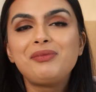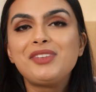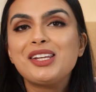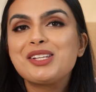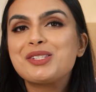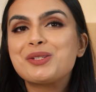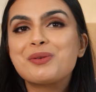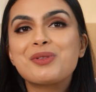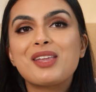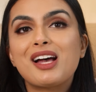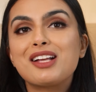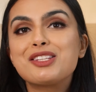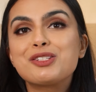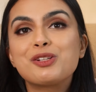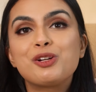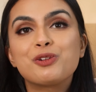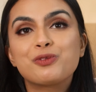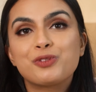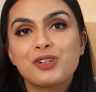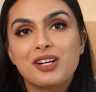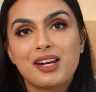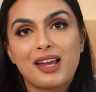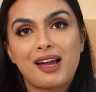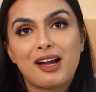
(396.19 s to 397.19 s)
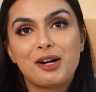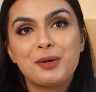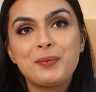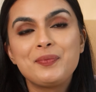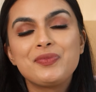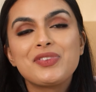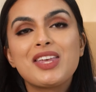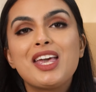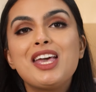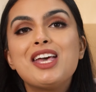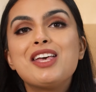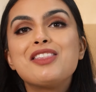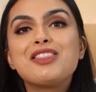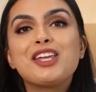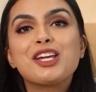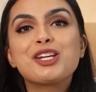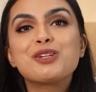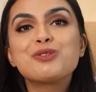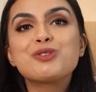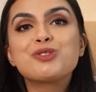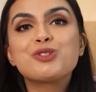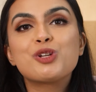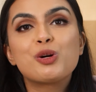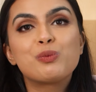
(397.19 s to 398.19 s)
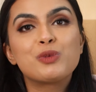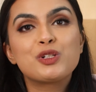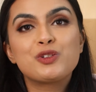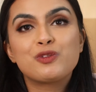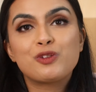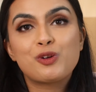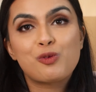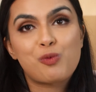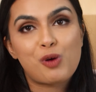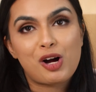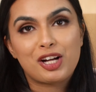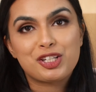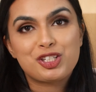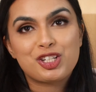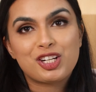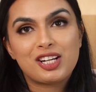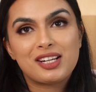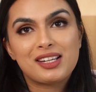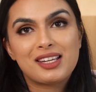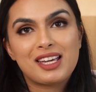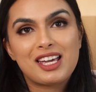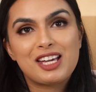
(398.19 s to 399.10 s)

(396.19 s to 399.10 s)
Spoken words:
So that's all for now. Thank you so much for watching.